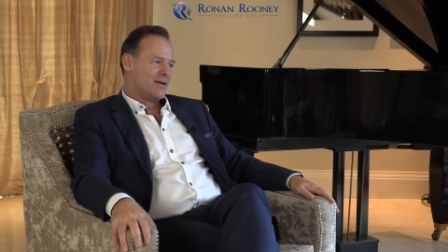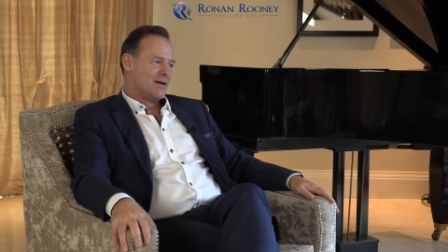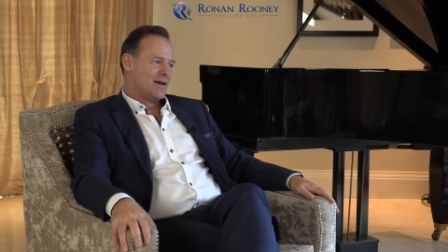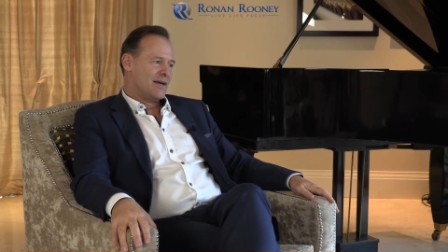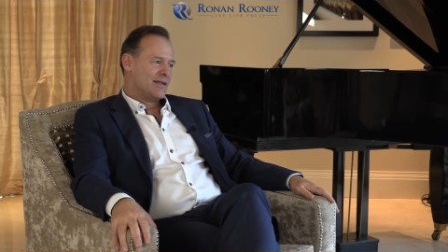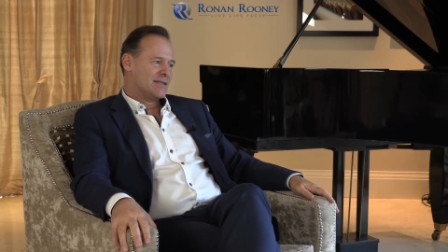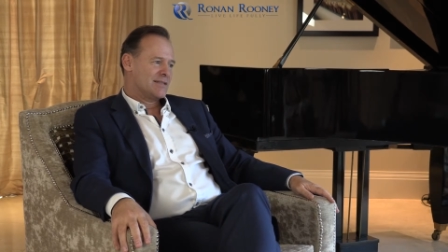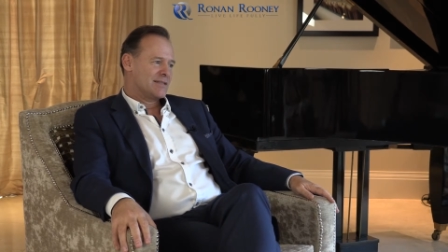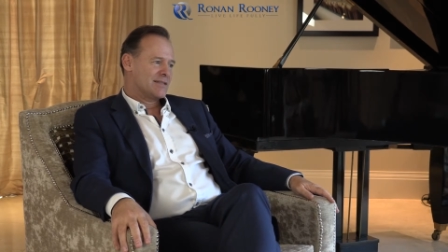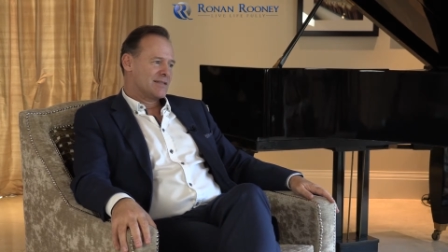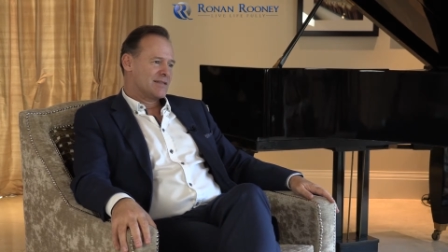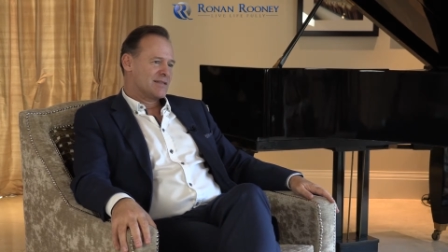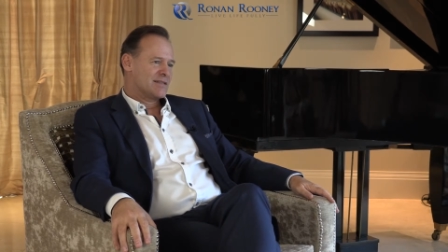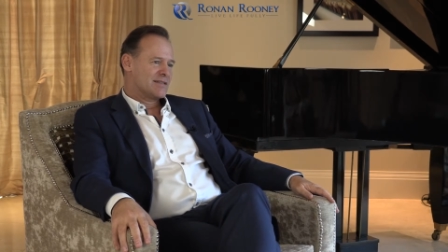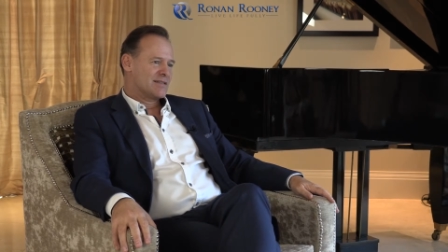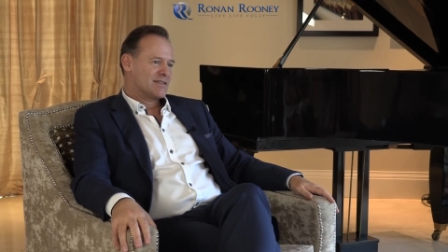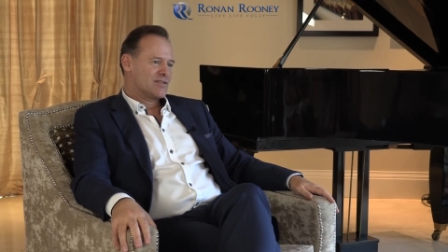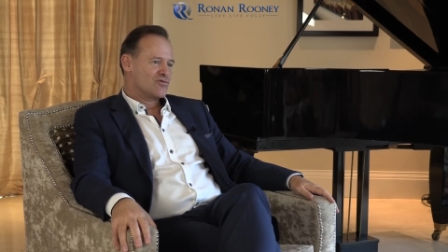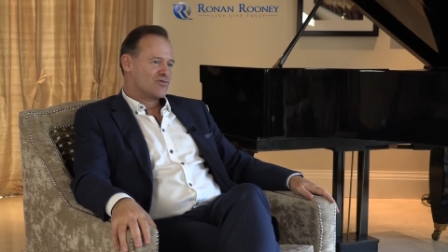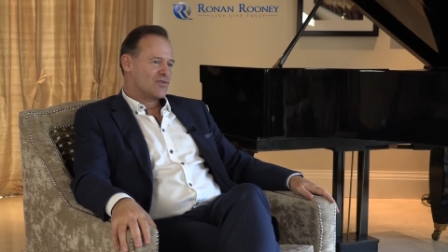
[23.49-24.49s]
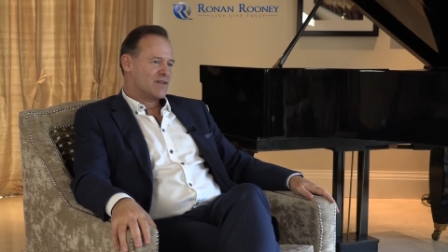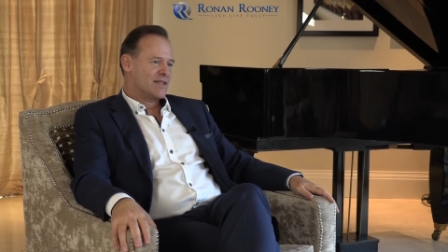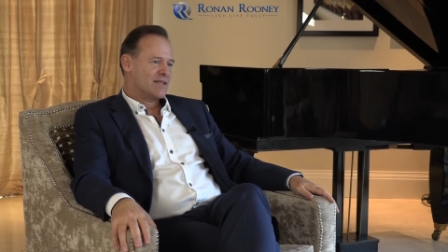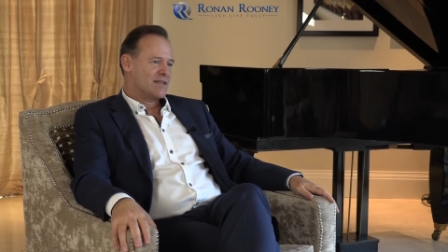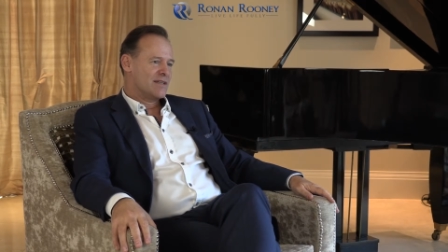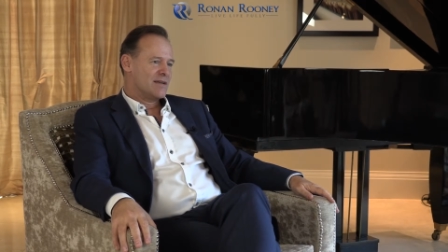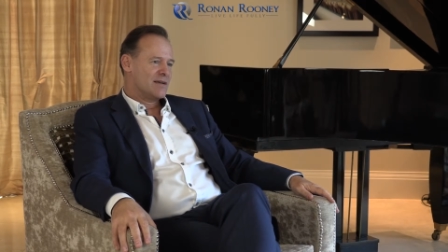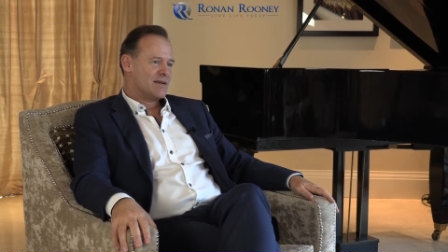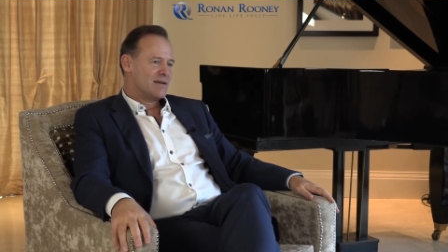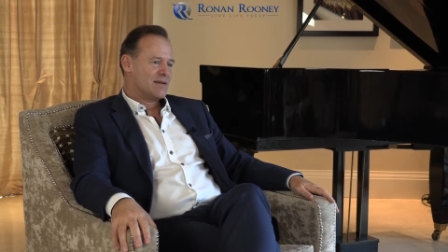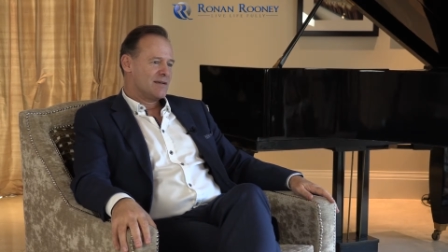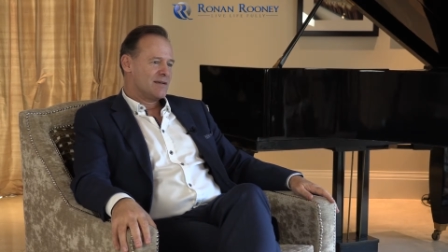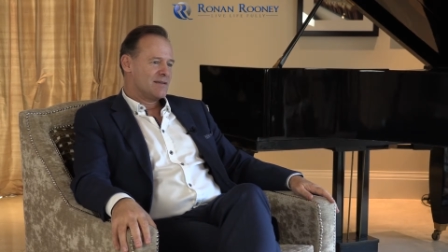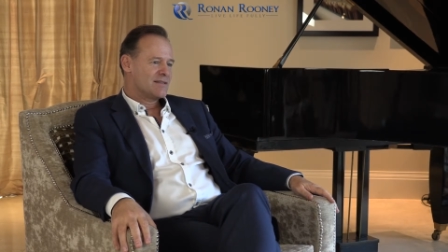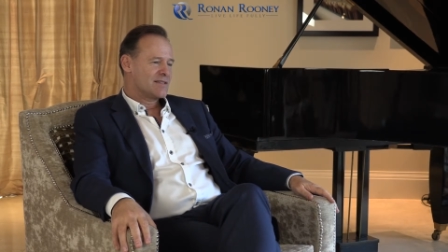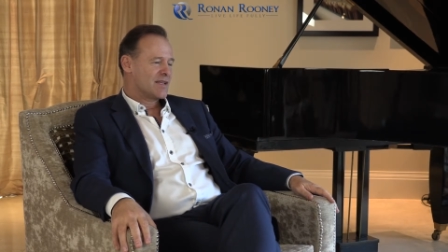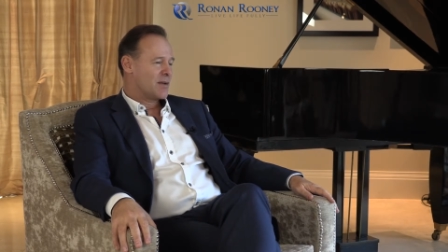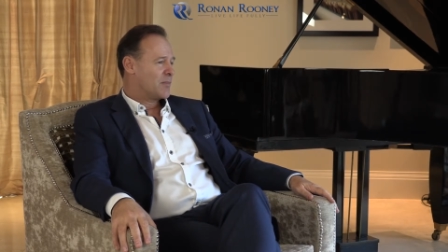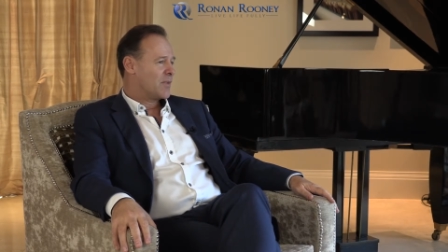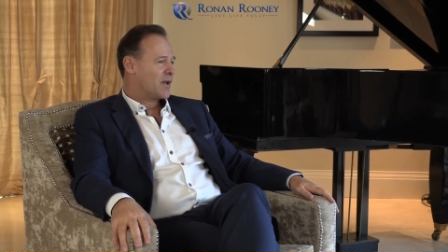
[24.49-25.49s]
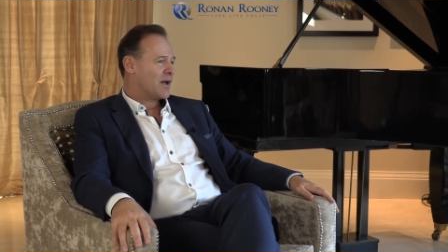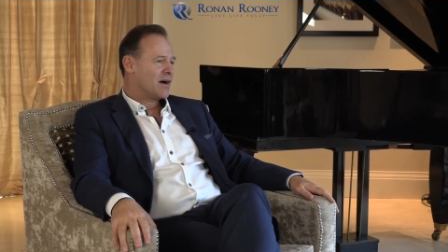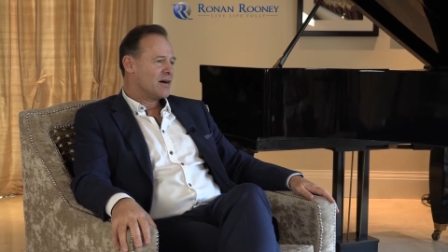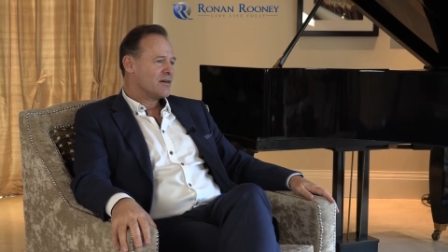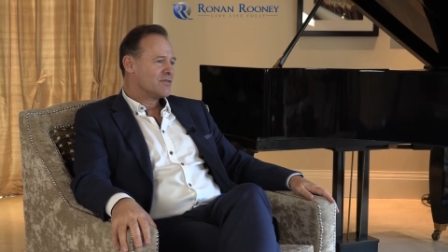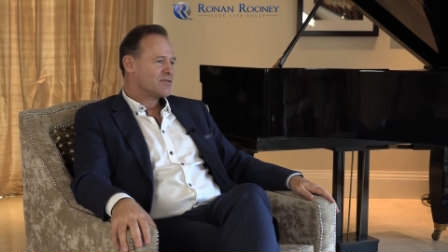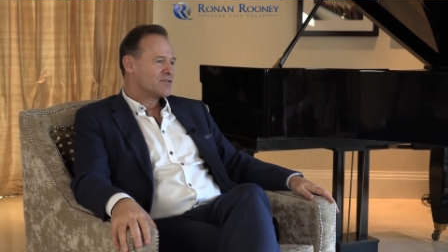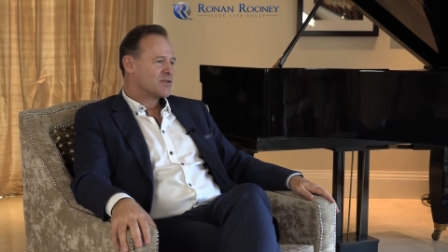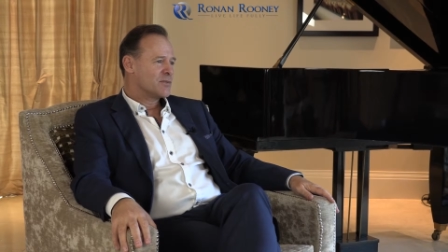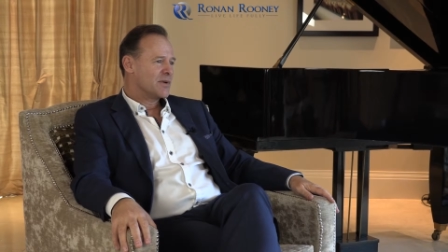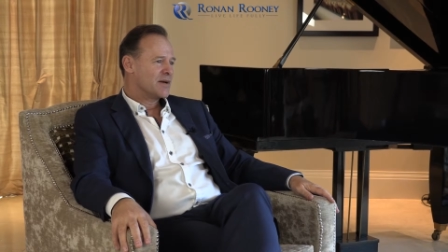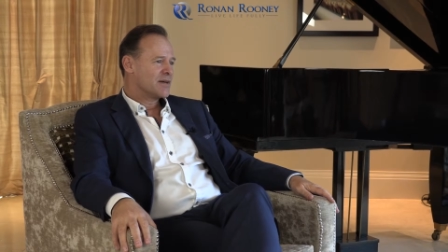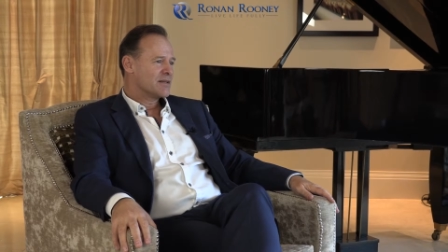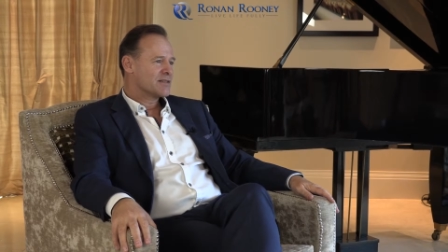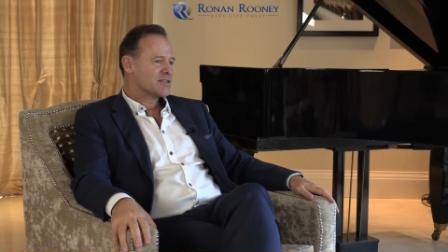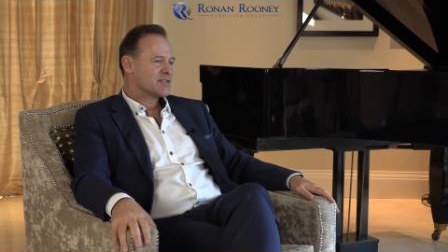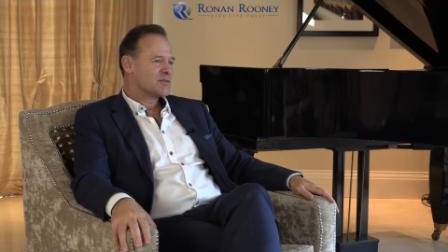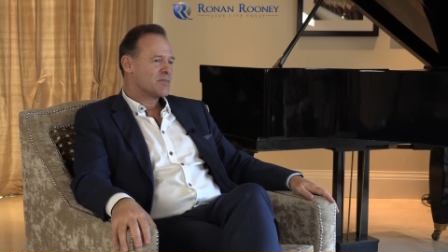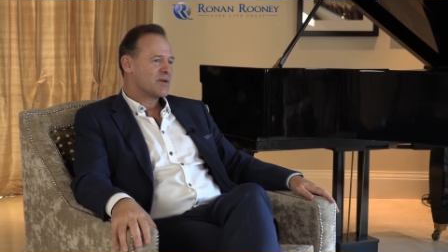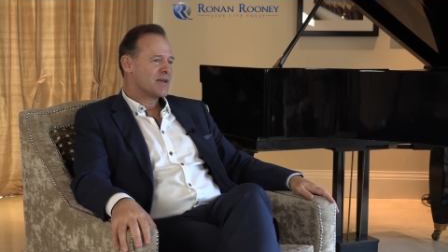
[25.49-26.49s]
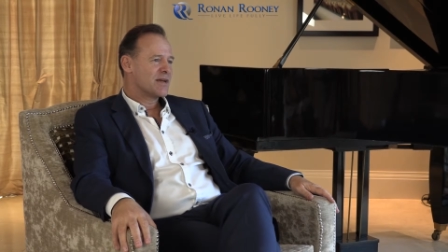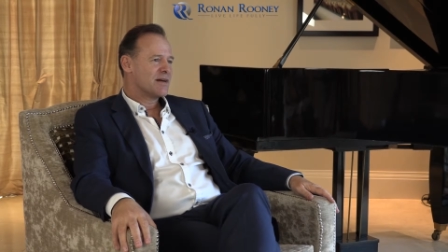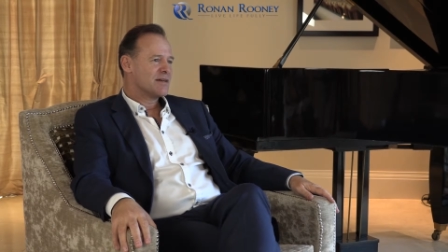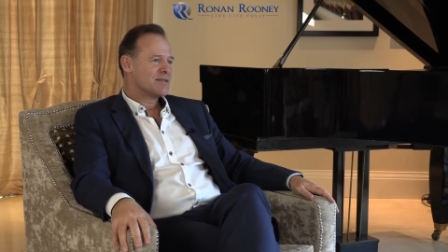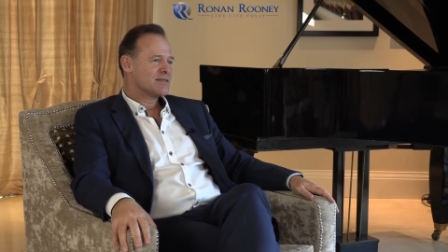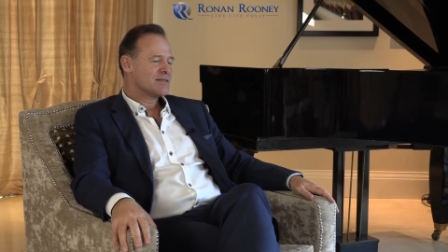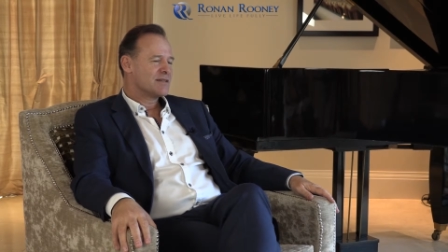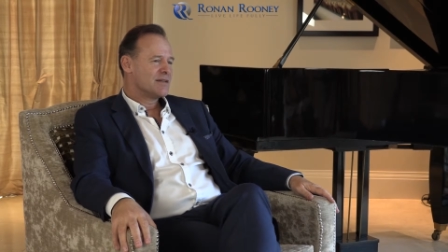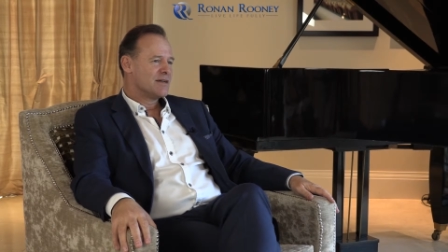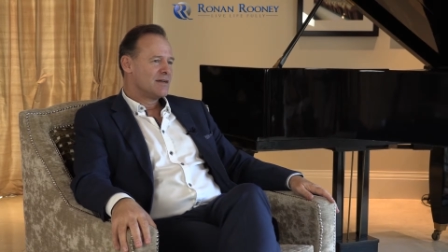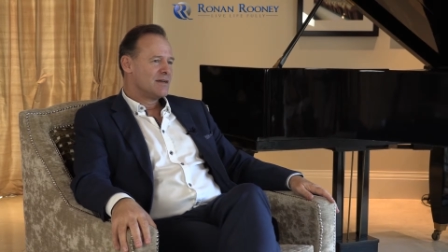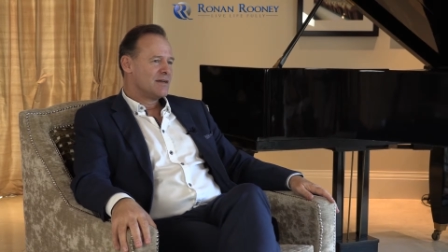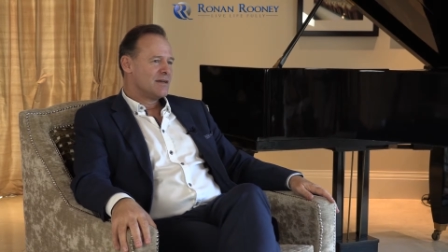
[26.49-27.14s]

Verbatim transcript: And this has really set me off, to be honest, because